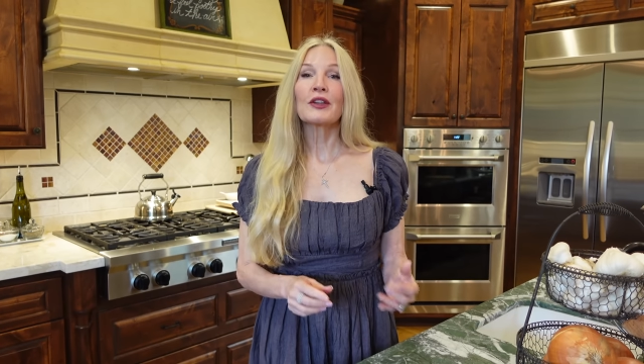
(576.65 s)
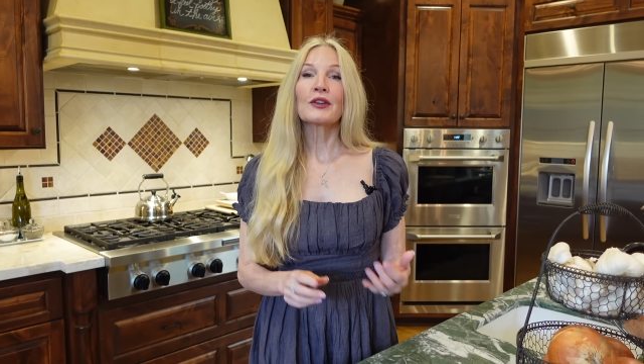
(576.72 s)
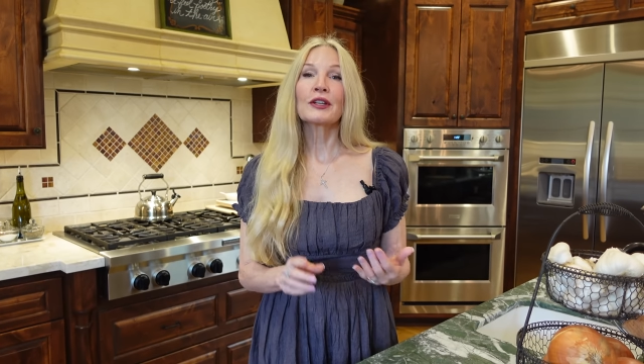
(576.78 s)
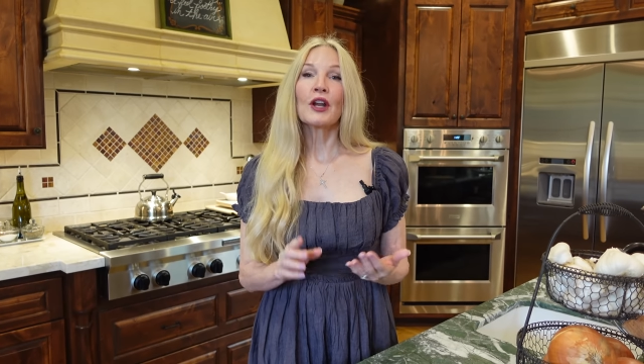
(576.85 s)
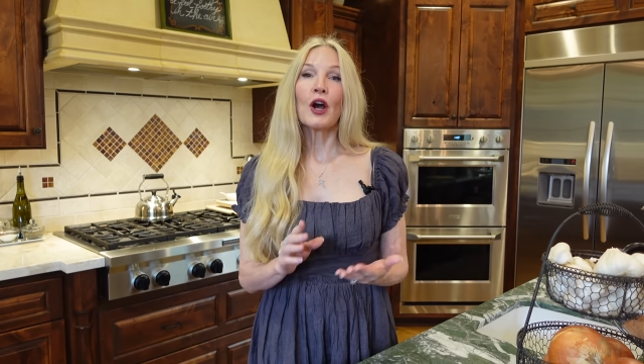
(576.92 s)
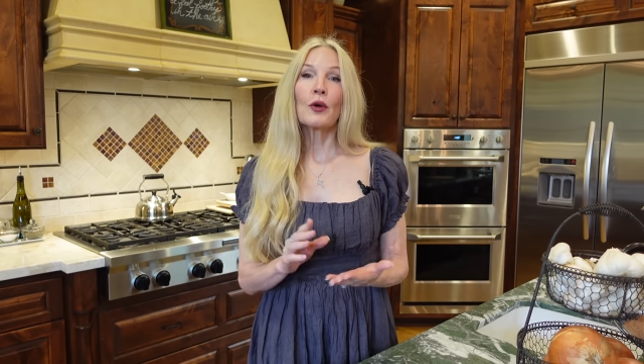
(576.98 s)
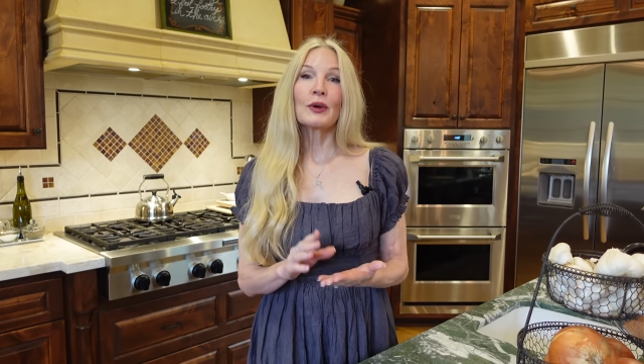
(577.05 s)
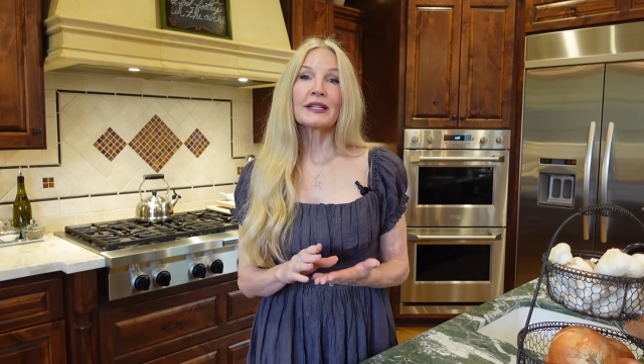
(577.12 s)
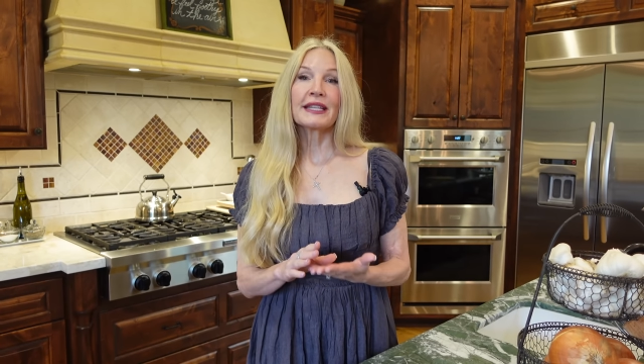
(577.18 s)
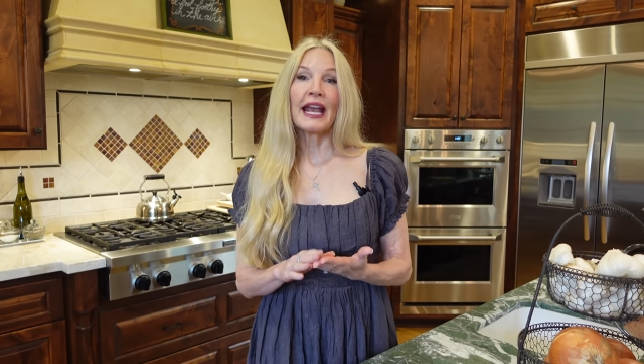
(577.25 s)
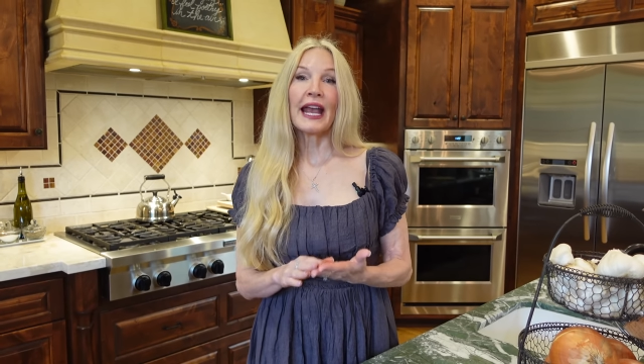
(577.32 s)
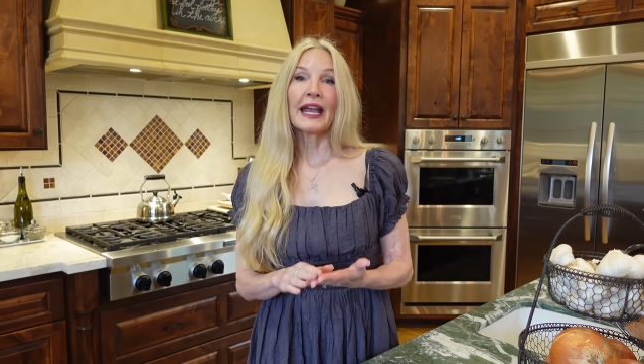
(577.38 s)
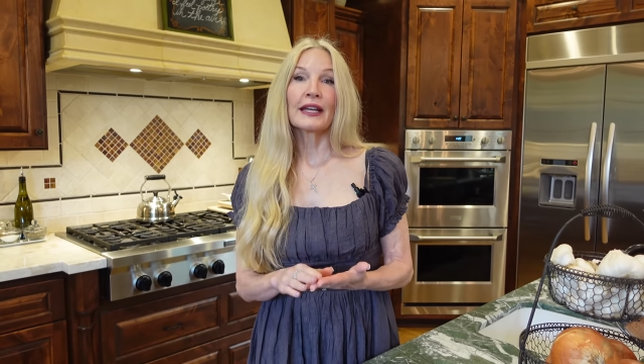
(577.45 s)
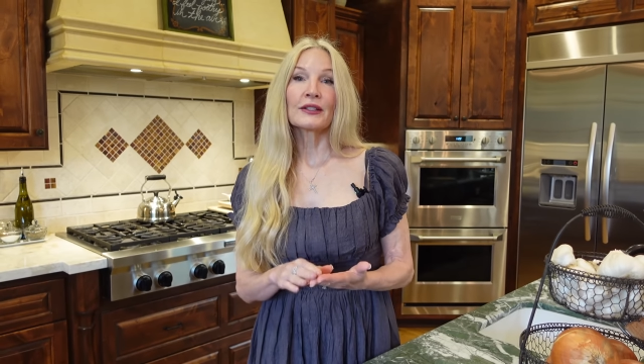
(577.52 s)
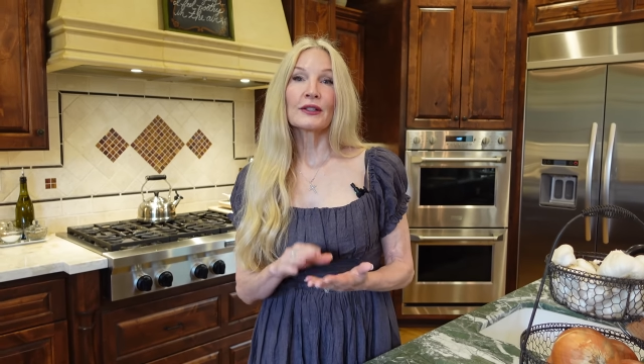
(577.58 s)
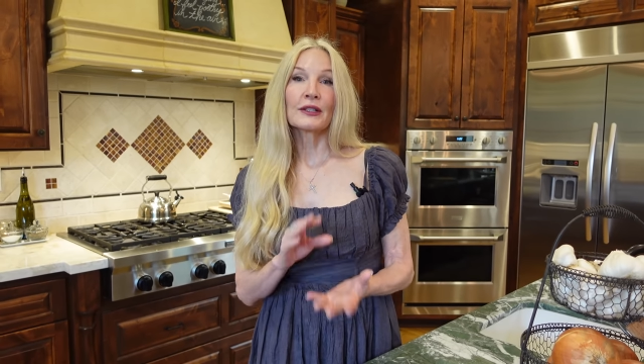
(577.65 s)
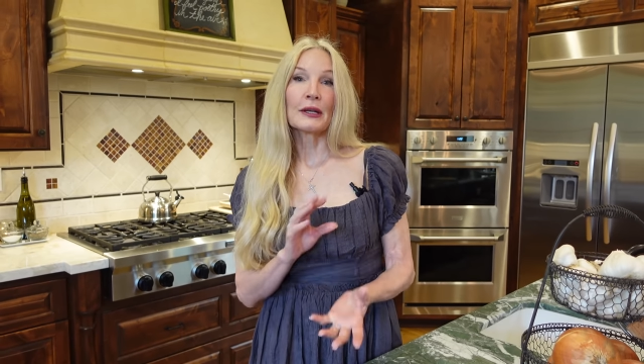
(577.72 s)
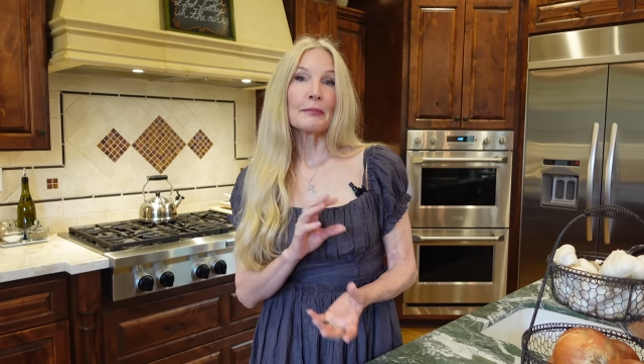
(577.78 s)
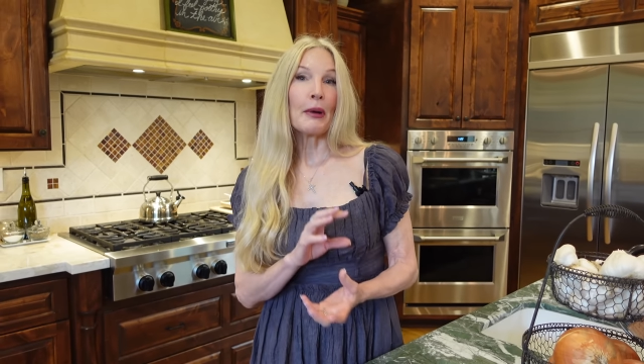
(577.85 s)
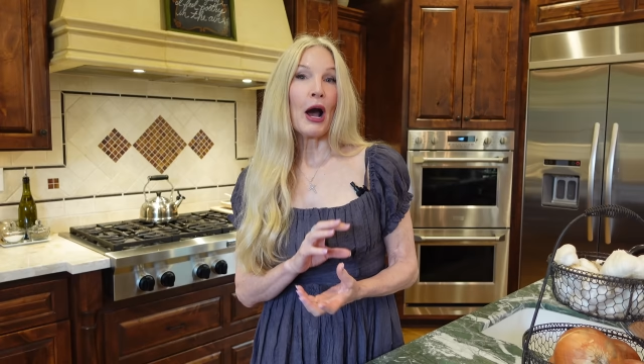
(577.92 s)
you can always handle a